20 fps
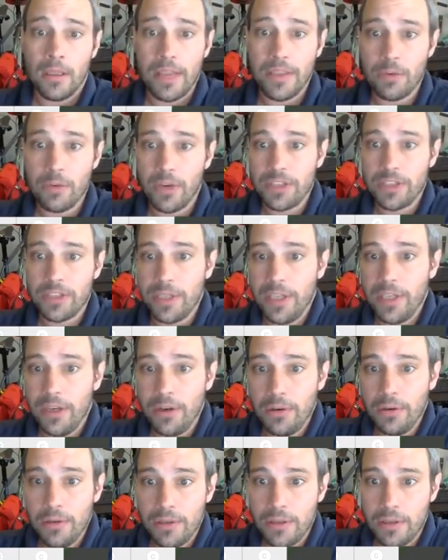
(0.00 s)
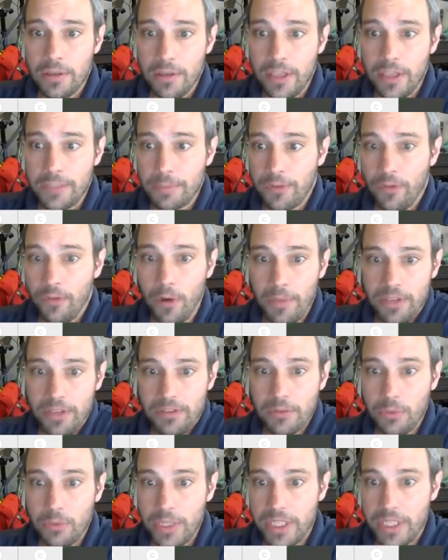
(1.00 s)
And then once we know its
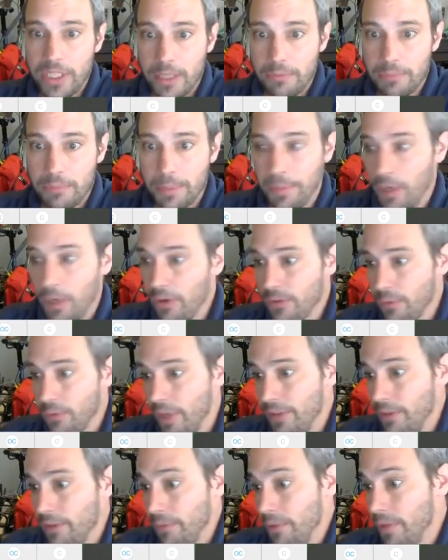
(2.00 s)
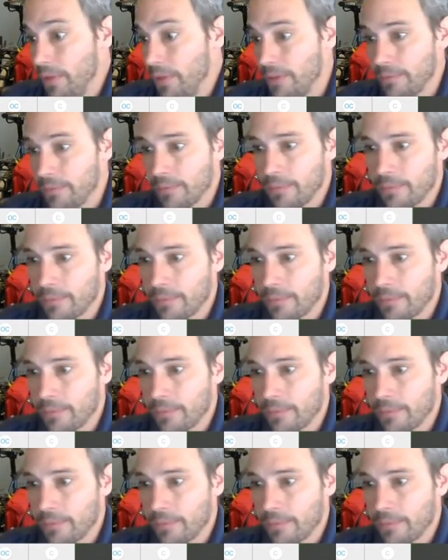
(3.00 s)
performance, we can propose ways to improve it.